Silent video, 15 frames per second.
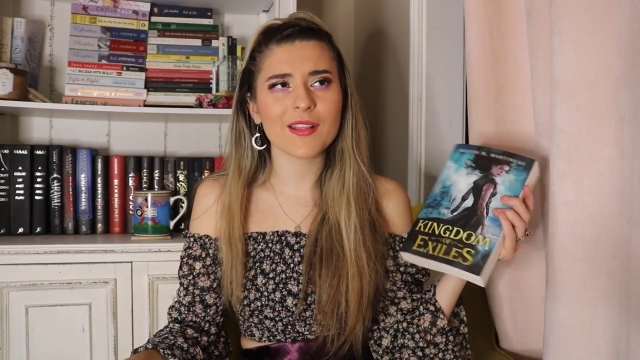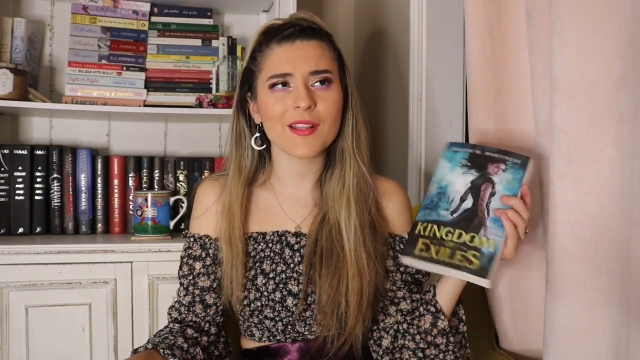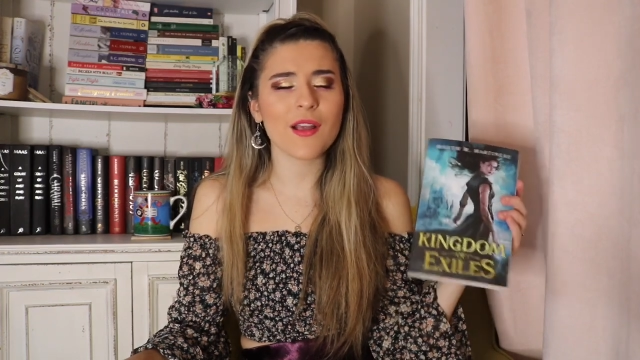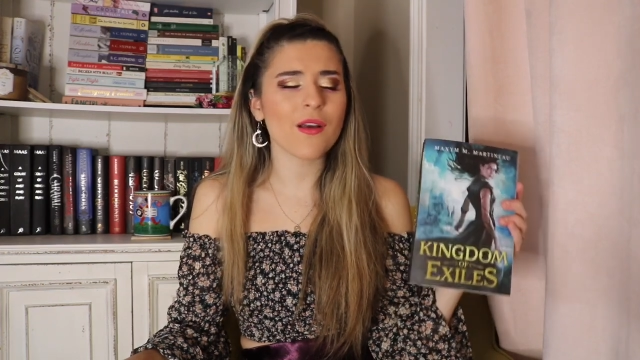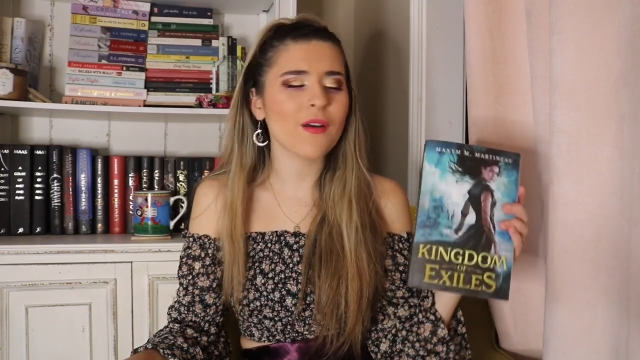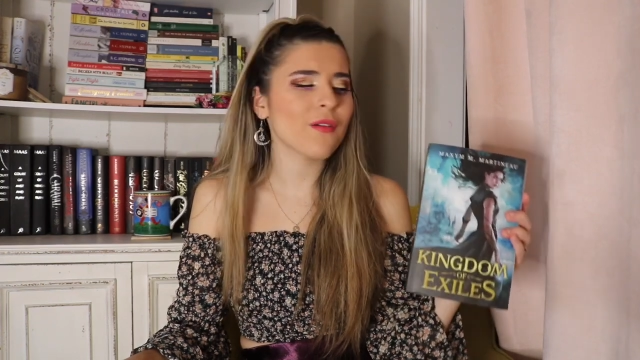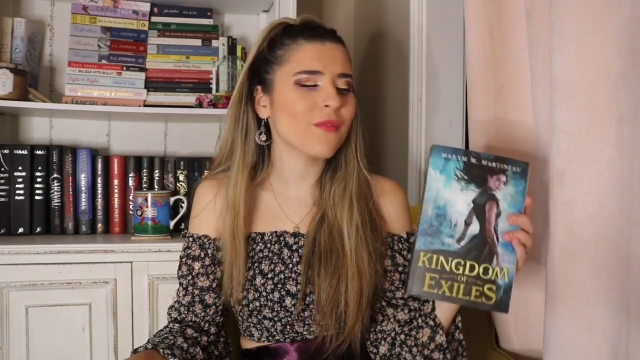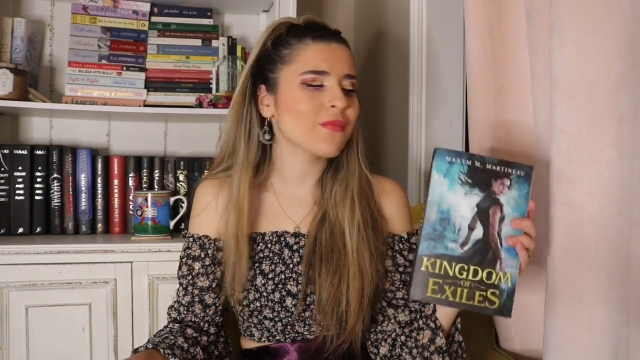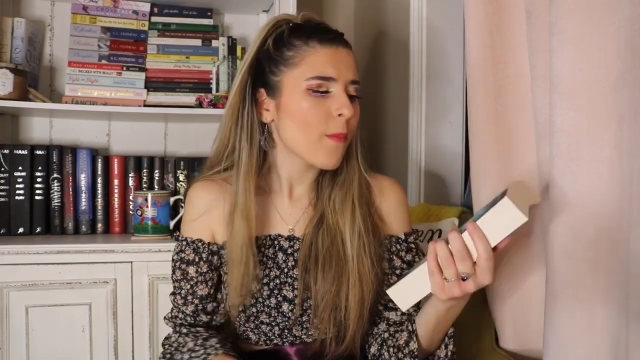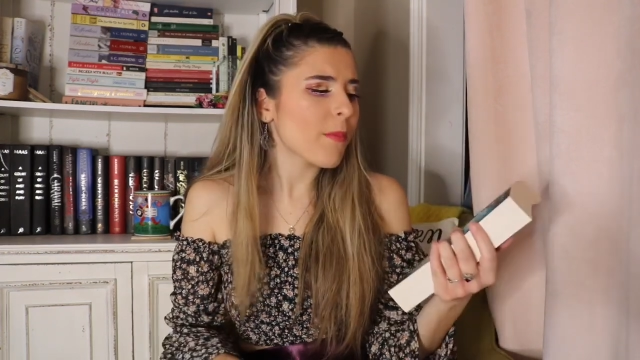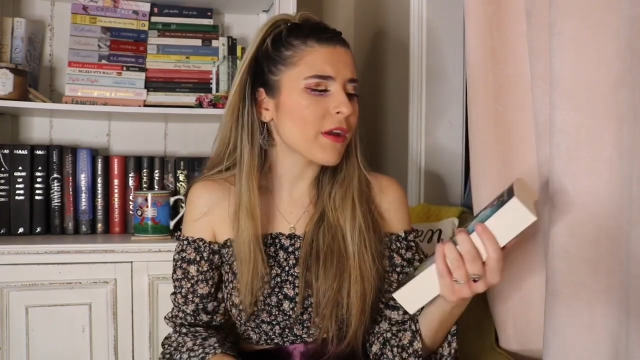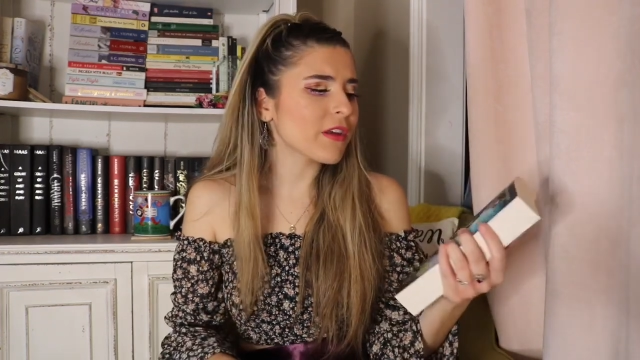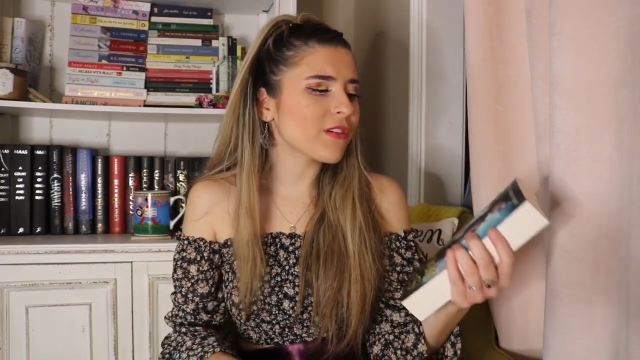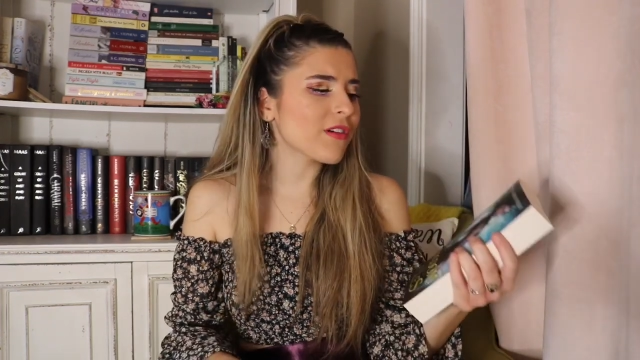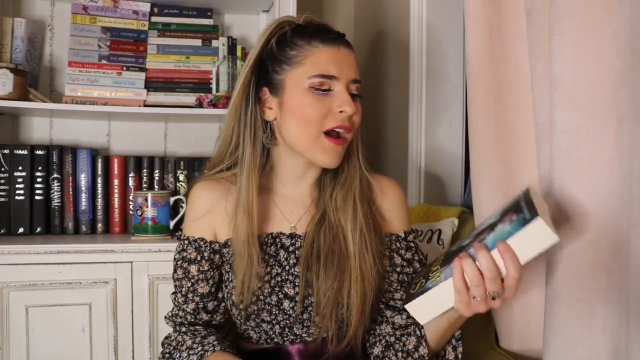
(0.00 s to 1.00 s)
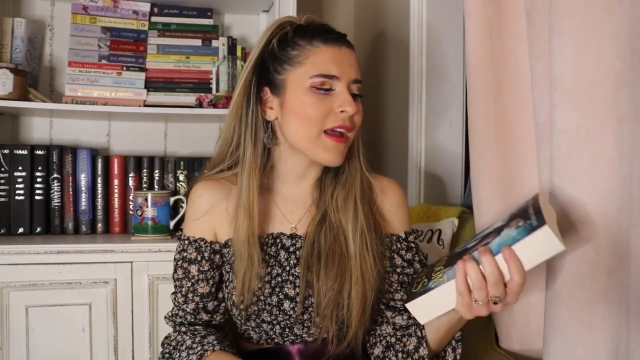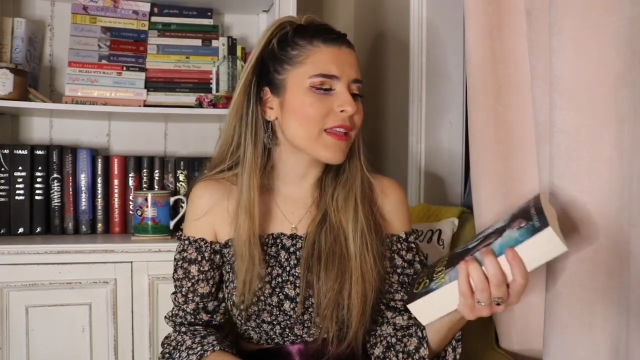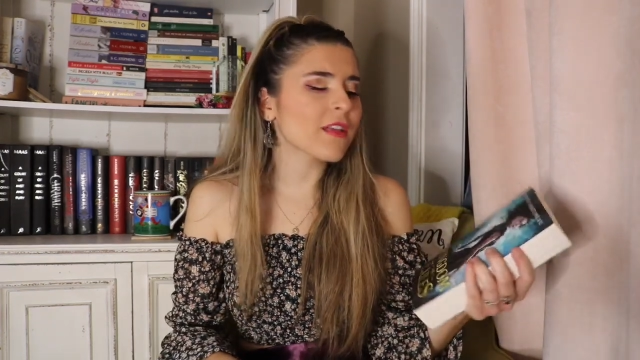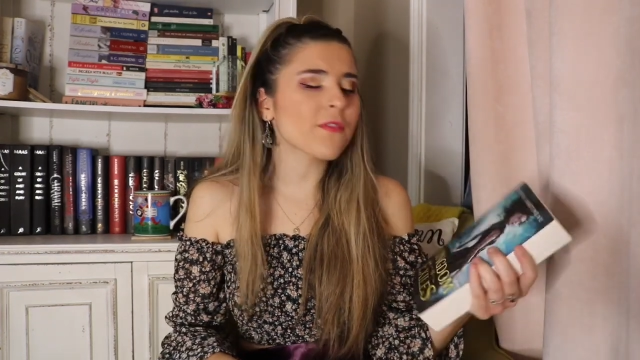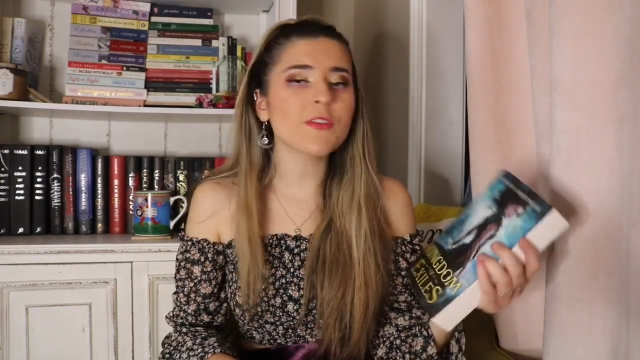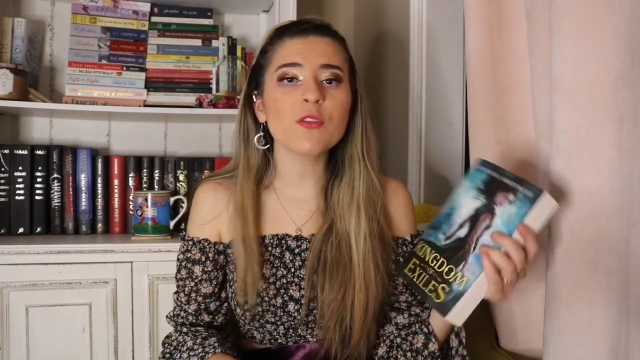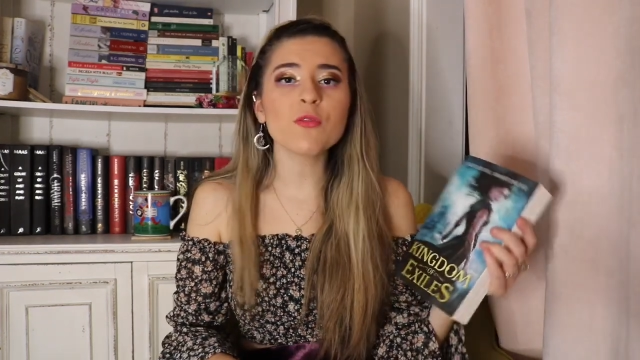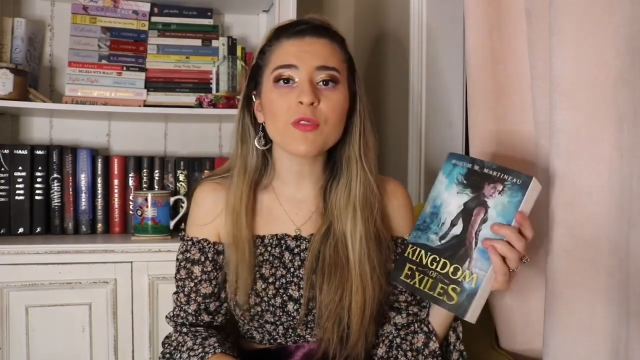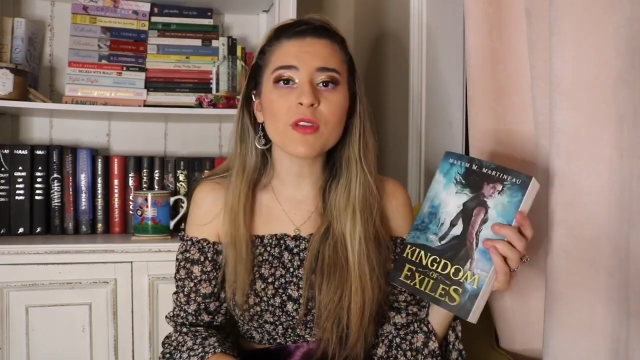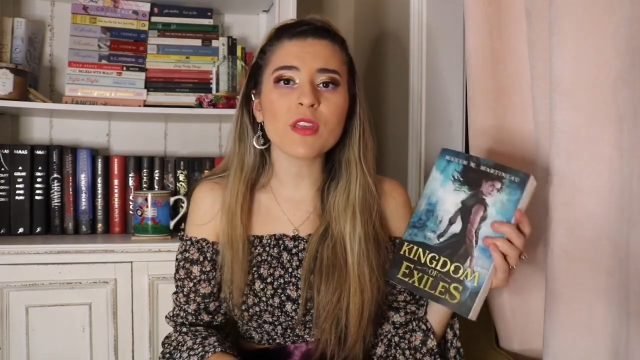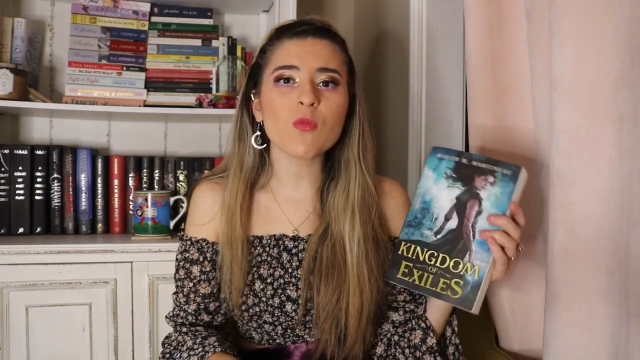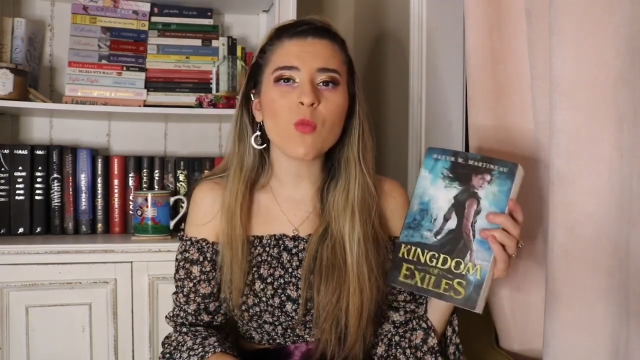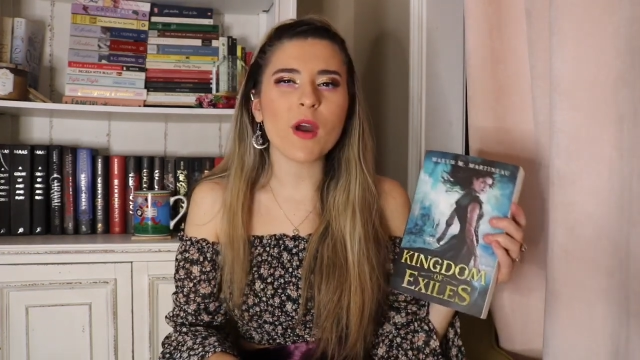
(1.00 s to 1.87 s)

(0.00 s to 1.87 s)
So, but you guys, if you really